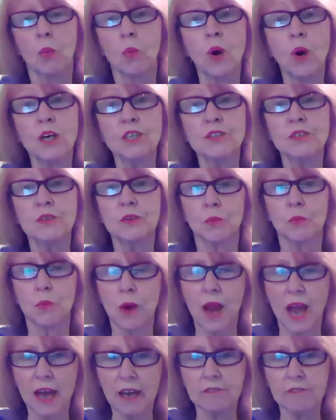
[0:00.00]
was
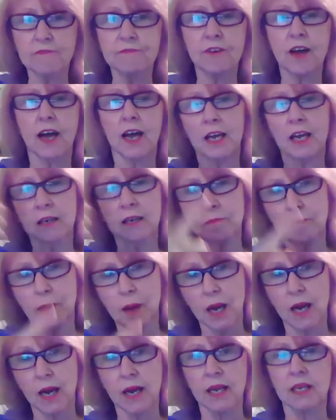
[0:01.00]
ratified
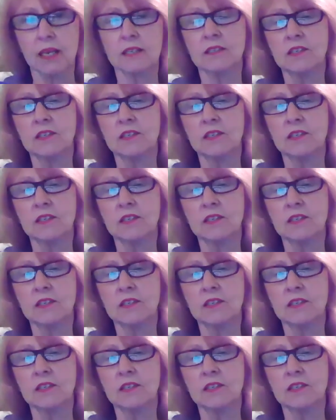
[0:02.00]
by